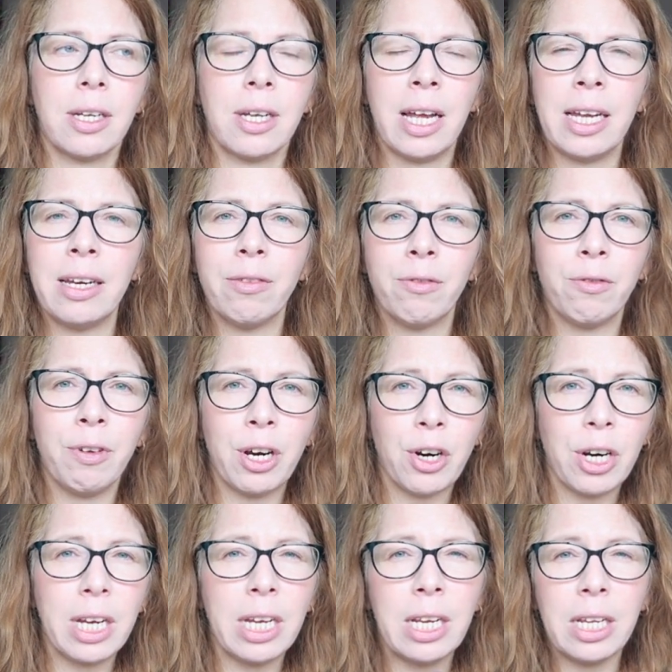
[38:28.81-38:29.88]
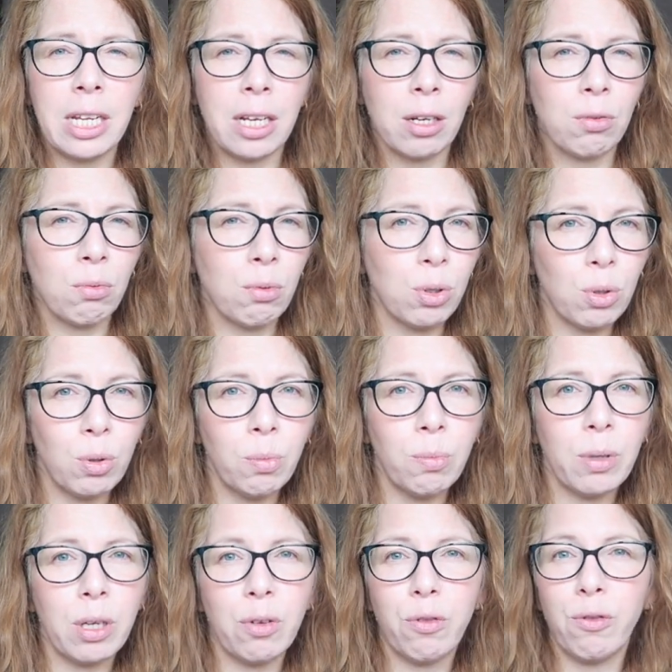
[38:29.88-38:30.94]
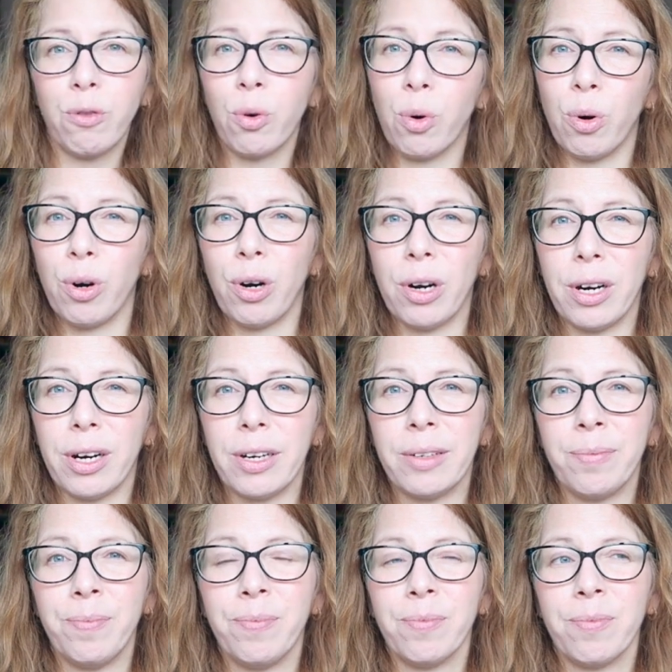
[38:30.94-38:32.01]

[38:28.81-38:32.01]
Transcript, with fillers: kind of very little room for